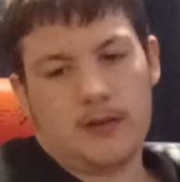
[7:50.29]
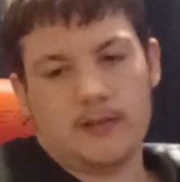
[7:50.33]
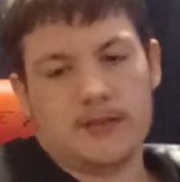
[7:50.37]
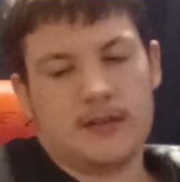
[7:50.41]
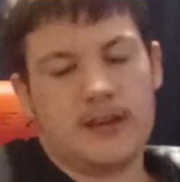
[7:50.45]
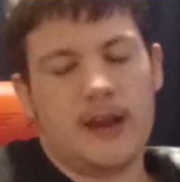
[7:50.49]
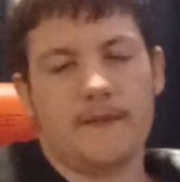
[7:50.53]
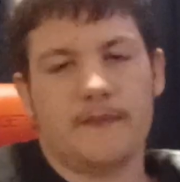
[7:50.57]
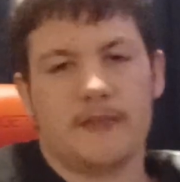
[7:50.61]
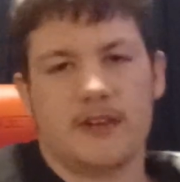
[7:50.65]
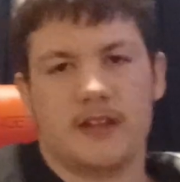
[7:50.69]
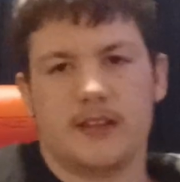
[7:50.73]

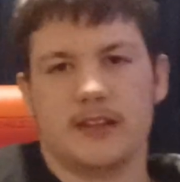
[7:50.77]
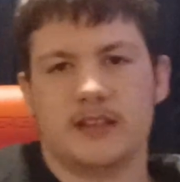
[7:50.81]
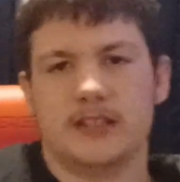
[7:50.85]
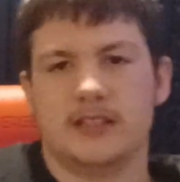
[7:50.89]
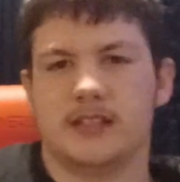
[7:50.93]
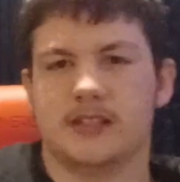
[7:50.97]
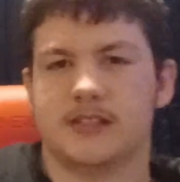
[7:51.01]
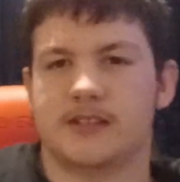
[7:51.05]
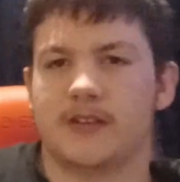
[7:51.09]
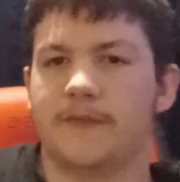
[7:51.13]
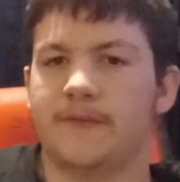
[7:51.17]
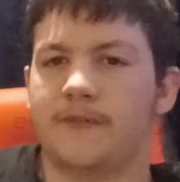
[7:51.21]
definitely
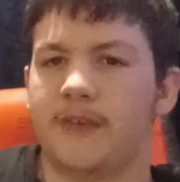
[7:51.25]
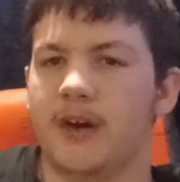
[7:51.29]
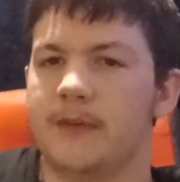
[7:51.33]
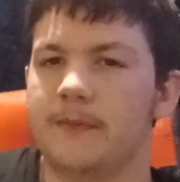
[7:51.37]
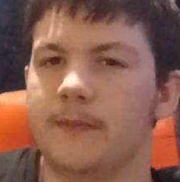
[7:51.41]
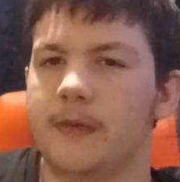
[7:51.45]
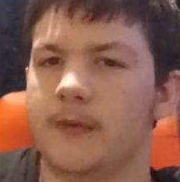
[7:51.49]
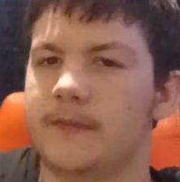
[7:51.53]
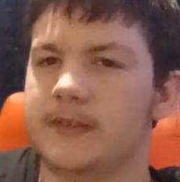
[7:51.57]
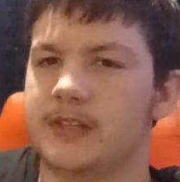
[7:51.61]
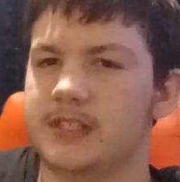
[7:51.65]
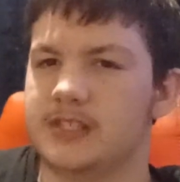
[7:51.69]
just a fun
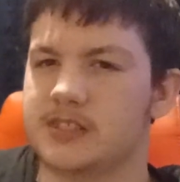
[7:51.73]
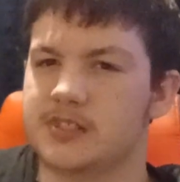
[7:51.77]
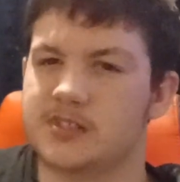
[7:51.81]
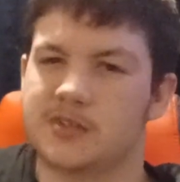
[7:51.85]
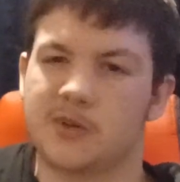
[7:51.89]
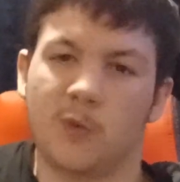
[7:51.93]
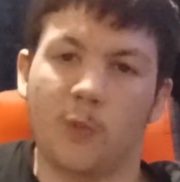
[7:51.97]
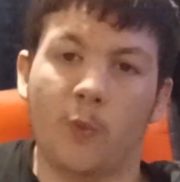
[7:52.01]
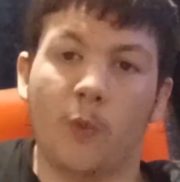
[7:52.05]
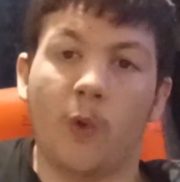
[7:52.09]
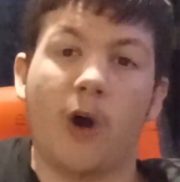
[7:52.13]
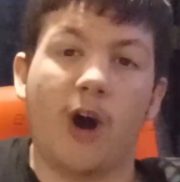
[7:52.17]
movie just
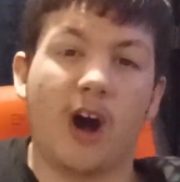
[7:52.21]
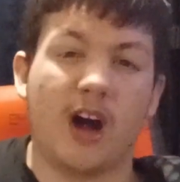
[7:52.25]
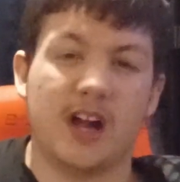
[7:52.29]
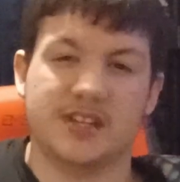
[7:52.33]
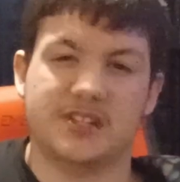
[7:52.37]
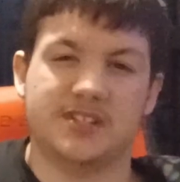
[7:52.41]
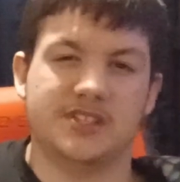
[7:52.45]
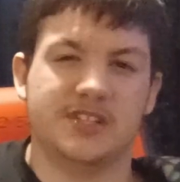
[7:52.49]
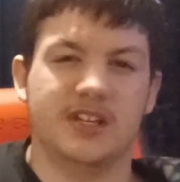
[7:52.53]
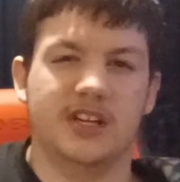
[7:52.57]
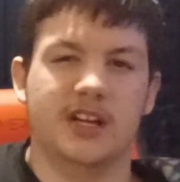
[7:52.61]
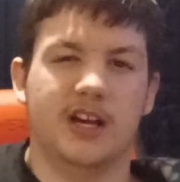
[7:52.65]
to
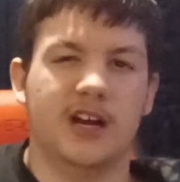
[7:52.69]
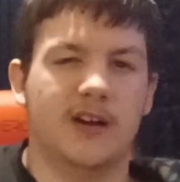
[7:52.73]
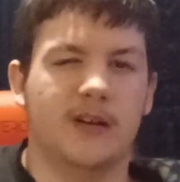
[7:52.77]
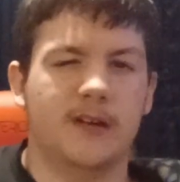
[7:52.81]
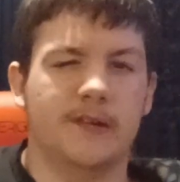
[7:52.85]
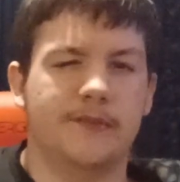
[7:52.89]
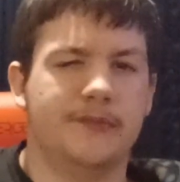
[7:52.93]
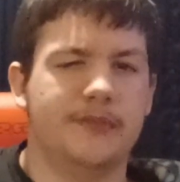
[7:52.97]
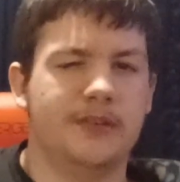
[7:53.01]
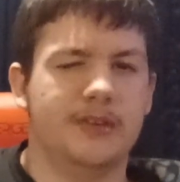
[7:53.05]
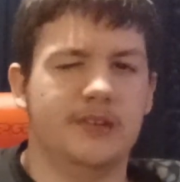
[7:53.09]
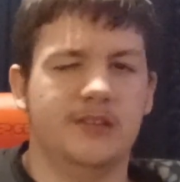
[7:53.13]
watch, you know,
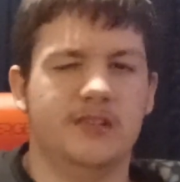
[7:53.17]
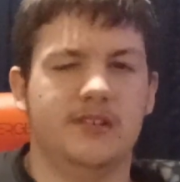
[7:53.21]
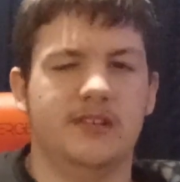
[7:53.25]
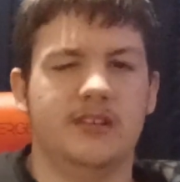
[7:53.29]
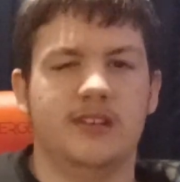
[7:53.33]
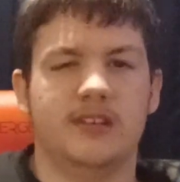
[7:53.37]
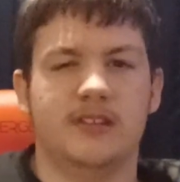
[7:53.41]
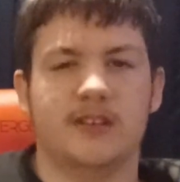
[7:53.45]
if you